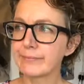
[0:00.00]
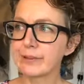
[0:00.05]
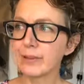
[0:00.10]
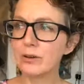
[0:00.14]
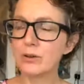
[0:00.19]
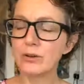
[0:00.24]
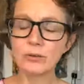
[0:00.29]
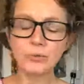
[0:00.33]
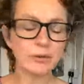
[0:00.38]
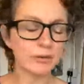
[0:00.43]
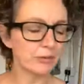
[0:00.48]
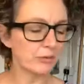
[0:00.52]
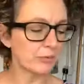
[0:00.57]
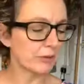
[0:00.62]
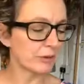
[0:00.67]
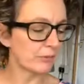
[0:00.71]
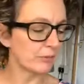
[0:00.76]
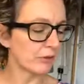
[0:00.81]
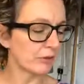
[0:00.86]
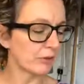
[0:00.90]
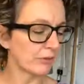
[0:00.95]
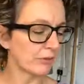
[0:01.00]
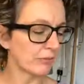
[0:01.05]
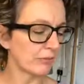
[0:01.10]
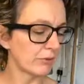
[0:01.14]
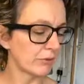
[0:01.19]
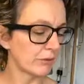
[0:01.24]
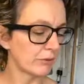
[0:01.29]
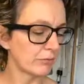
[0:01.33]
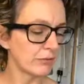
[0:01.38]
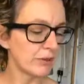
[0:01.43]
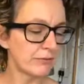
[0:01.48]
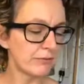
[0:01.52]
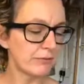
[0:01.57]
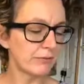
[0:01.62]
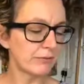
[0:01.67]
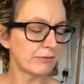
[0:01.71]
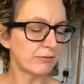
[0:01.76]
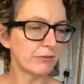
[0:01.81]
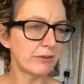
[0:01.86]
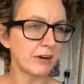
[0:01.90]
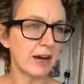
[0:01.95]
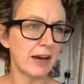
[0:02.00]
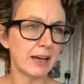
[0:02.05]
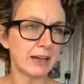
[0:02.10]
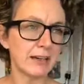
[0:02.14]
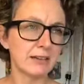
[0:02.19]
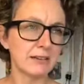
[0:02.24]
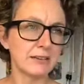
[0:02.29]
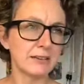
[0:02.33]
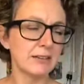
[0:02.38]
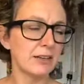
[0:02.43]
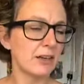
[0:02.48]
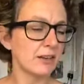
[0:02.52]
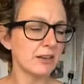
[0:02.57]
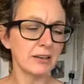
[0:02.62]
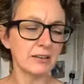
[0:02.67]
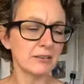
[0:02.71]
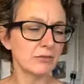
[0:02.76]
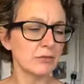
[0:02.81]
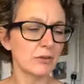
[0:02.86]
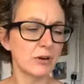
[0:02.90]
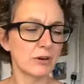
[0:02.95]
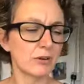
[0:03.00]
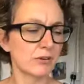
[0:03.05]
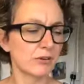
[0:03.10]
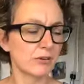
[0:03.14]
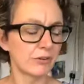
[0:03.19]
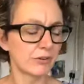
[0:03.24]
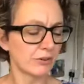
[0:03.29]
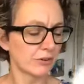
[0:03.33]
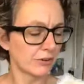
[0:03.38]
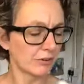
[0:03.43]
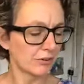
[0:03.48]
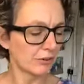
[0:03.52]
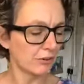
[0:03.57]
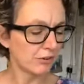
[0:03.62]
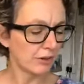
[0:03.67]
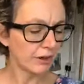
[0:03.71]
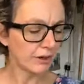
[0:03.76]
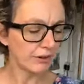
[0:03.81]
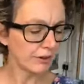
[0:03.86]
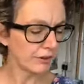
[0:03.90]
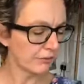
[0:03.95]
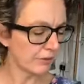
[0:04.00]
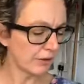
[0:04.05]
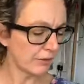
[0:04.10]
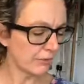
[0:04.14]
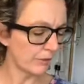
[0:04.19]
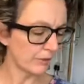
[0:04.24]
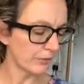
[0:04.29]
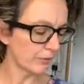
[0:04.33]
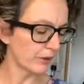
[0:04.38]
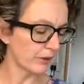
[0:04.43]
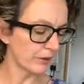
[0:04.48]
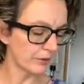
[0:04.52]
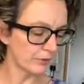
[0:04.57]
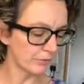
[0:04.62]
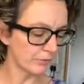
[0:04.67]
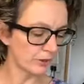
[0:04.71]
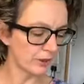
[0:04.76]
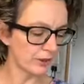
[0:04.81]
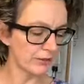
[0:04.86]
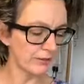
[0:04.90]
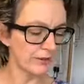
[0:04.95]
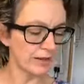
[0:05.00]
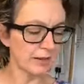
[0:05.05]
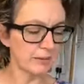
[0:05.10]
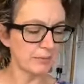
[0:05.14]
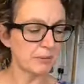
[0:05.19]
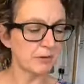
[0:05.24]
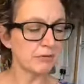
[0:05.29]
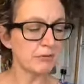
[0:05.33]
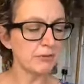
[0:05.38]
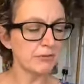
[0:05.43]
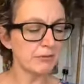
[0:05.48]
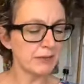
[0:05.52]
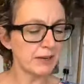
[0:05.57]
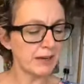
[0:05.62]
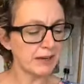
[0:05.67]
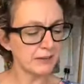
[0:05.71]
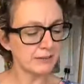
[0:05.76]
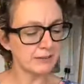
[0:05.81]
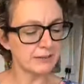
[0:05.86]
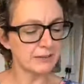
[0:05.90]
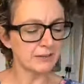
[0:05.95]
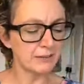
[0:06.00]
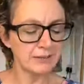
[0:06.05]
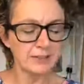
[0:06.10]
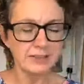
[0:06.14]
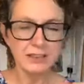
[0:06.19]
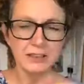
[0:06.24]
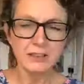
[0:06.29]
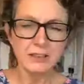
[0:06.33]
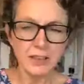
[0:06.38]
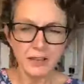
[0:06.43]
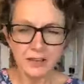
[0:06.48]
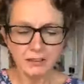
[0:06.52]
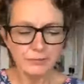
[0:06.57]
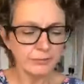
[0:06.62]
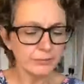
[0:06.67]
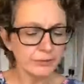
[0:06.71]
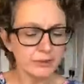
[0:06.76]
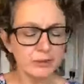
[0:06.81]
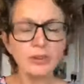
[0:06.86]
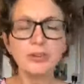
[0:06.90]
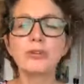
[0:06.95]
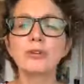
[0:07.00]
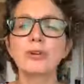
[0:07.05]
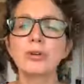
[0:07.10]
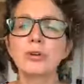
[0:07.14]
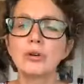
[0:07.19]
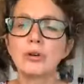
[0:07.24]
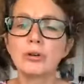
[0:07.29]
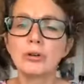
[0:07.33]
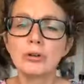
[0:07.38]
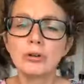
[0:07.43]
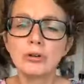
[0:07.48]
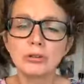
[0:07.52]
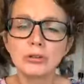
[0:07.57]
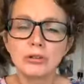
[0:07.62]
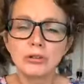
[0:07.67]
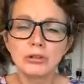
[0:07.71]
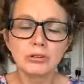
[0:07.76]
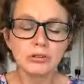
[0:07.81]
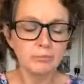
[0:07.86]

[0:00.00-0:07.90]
oh, what's the word I'm looking for? Refracts. No, that's wrong. I don't know what word I'm trying to say, but reflects and contorts,